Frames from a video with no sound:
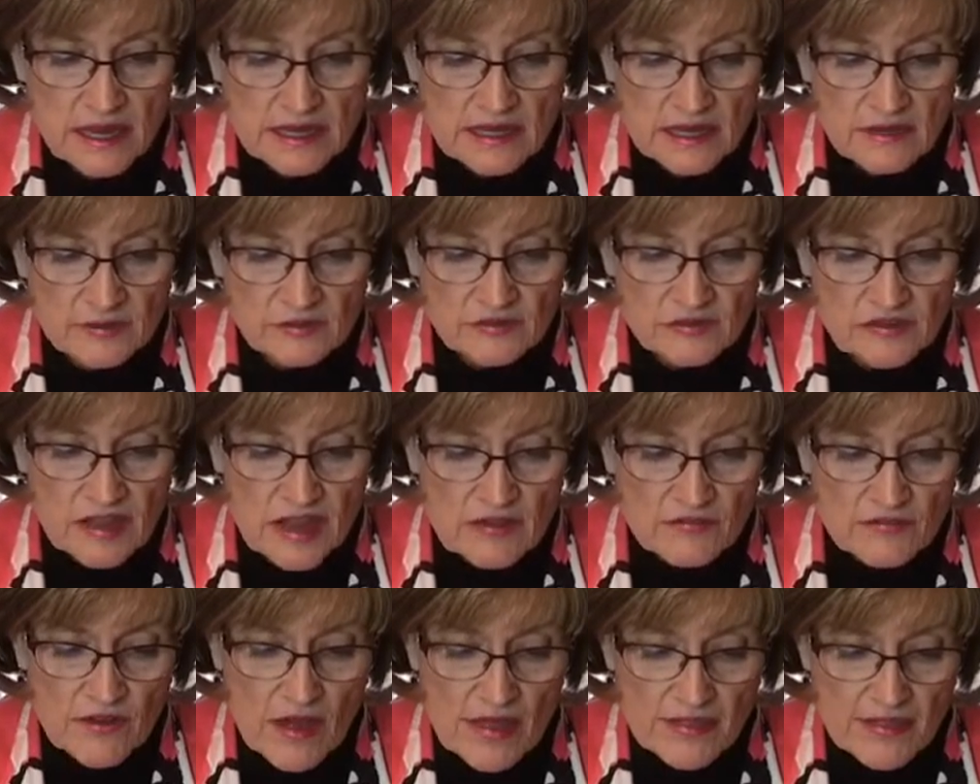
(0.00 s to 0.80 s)
Now
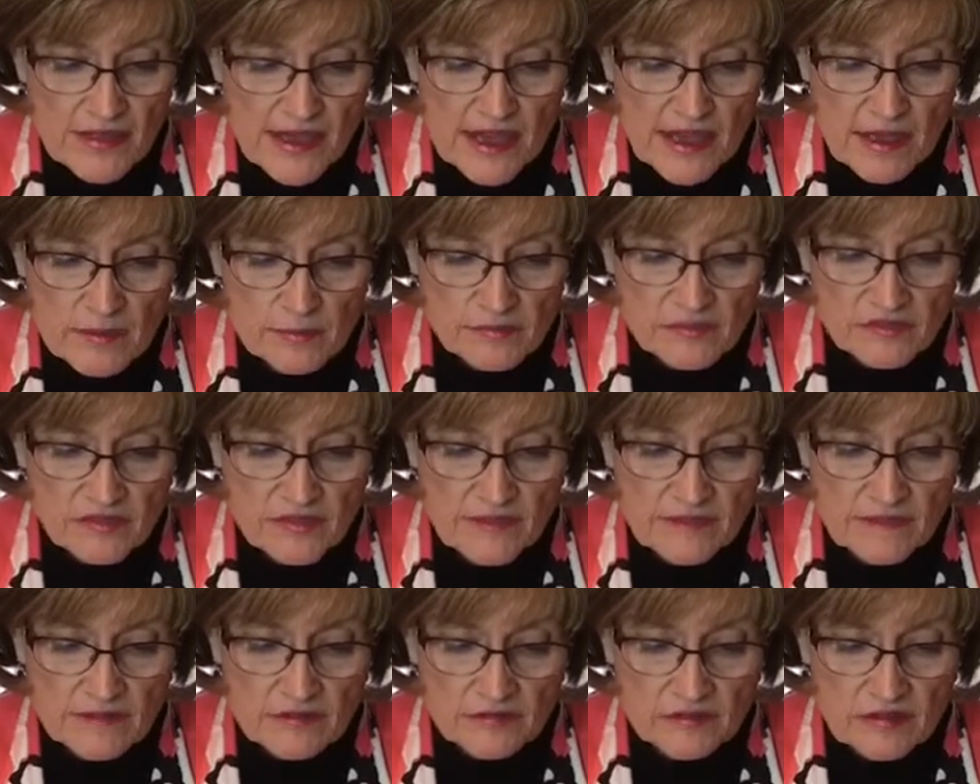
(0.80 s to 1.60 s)
save all the hems
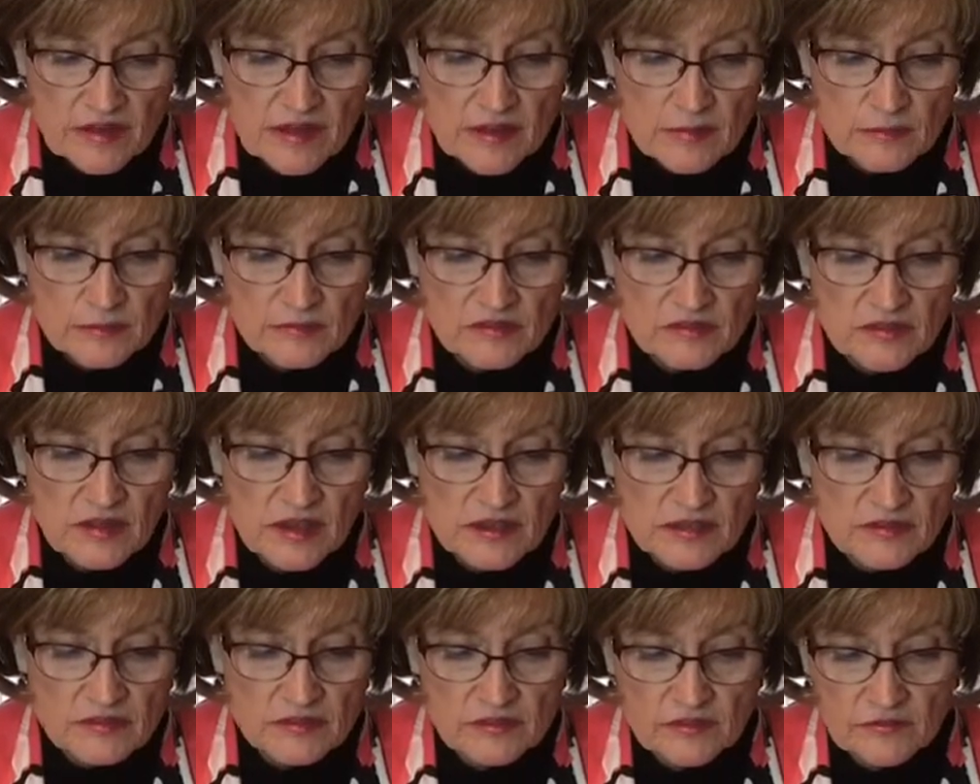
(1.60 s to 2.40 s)
and the seams
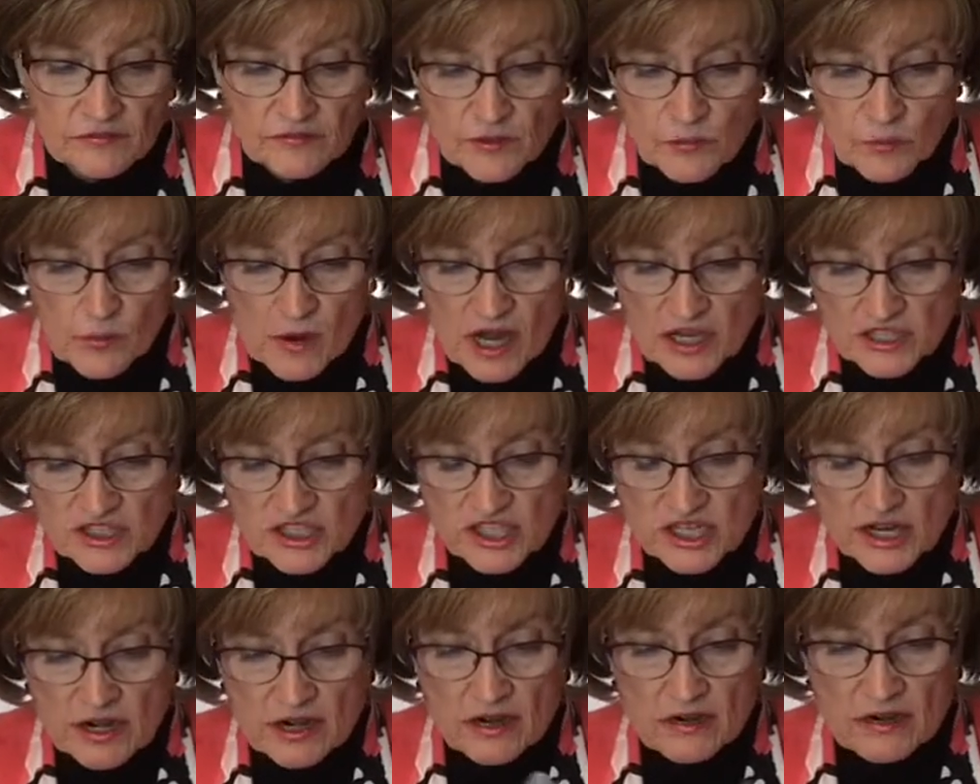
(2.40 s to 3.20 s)
because if you
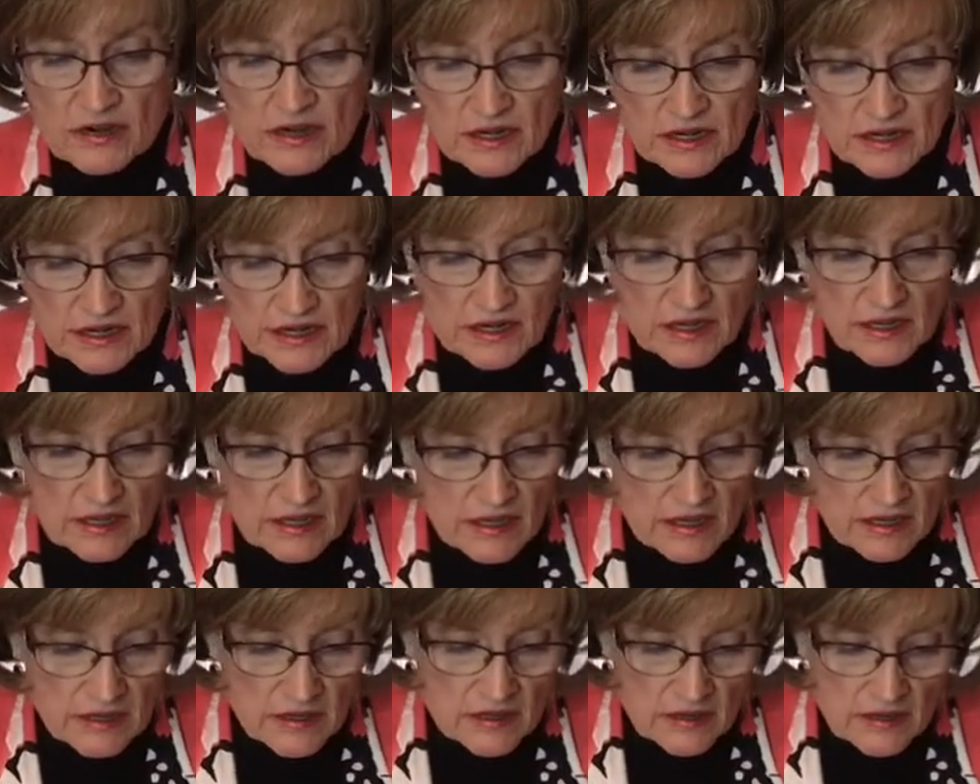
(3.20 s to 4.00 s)
watched our
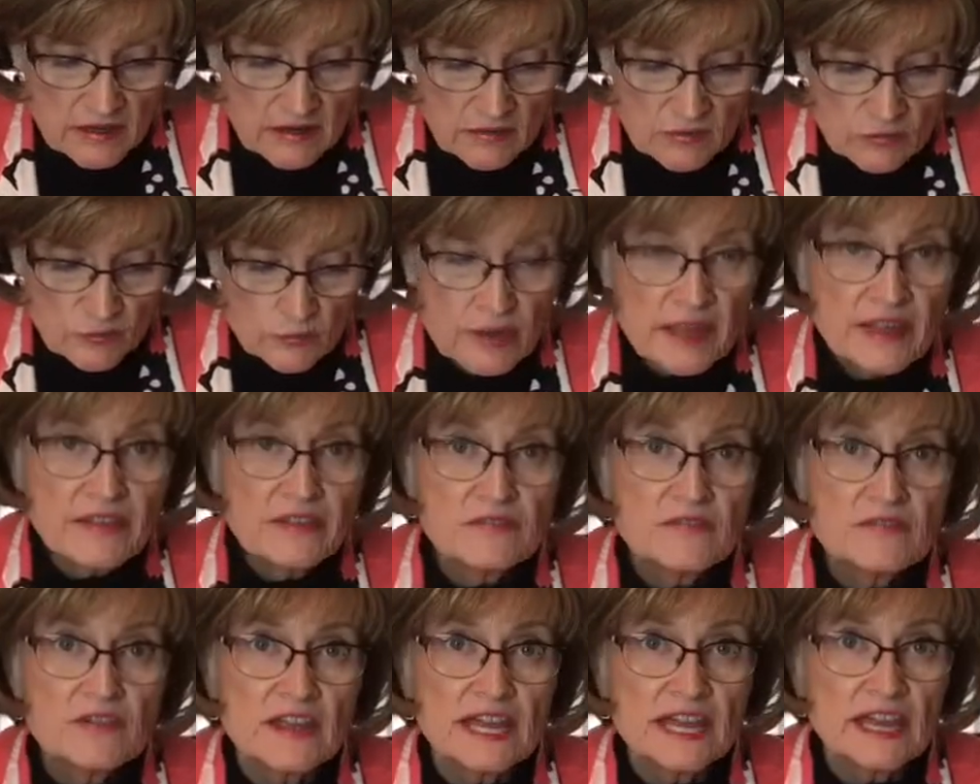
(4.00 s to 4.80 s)

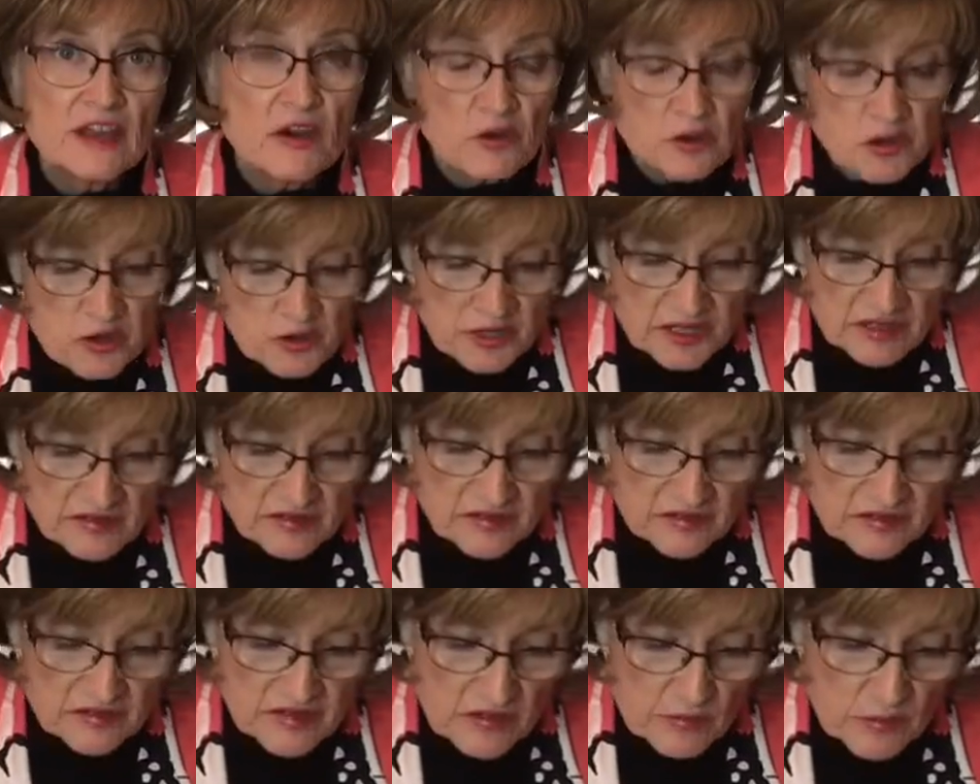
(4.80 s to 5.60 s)
wreath video, you can
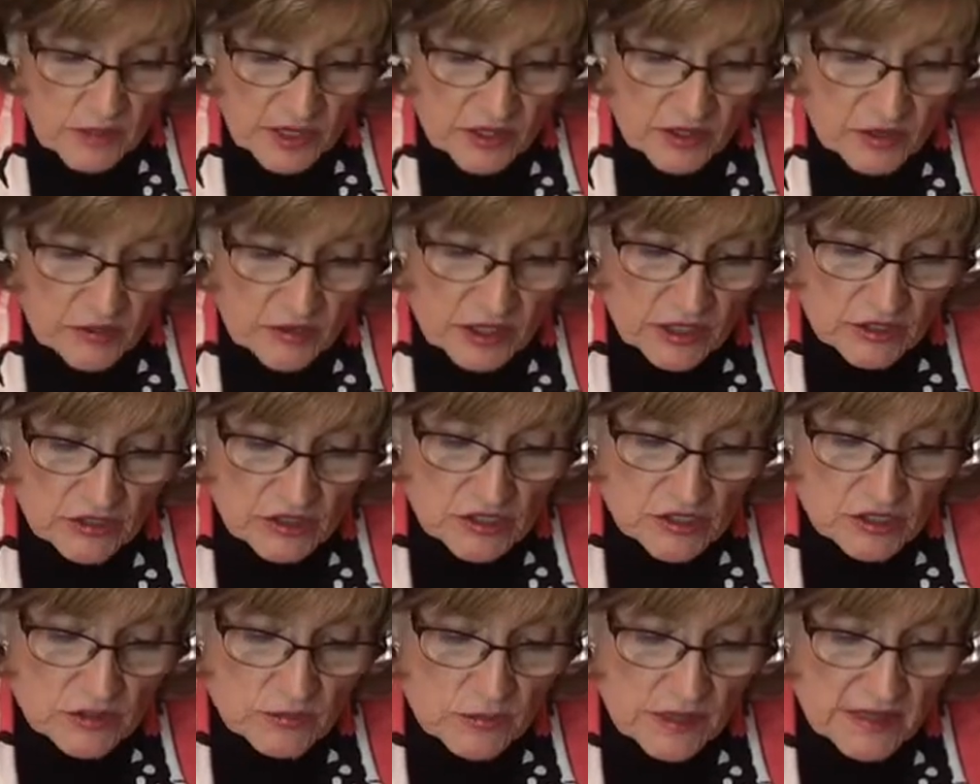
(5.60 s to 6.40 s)
see what you can
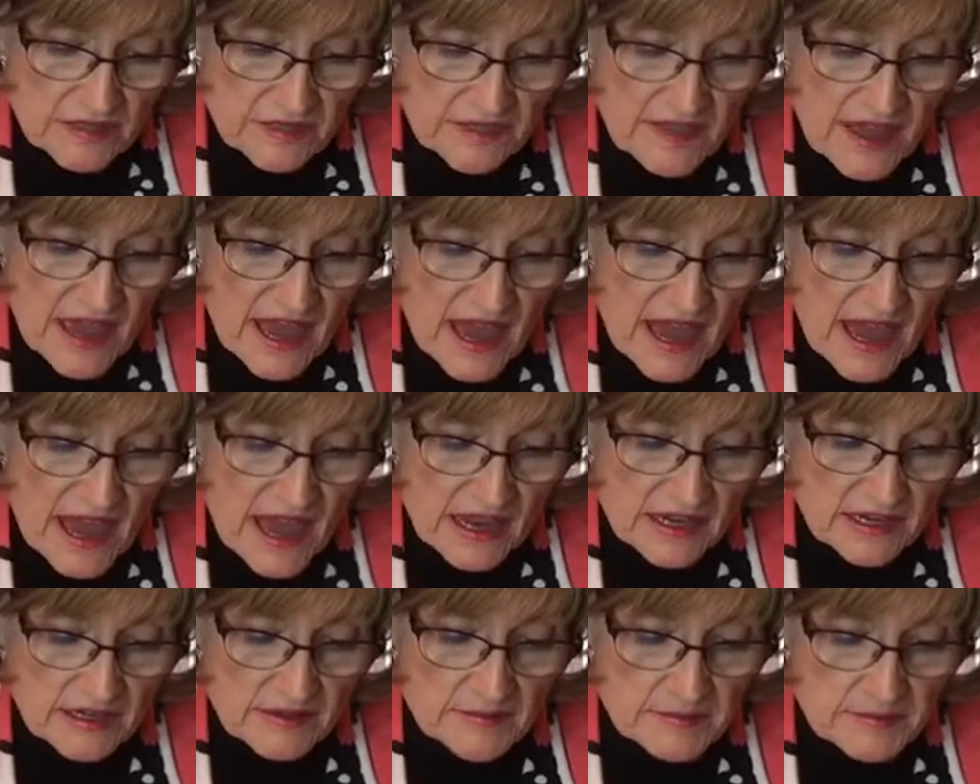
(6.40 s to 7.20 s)
do with
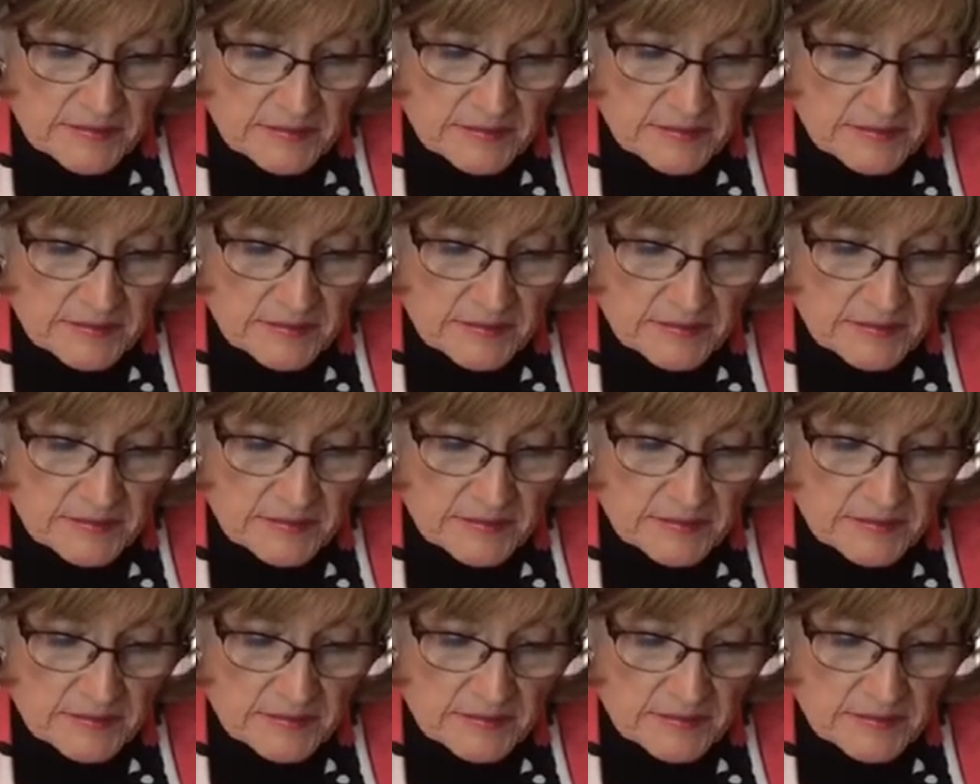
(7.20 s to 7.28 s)
that.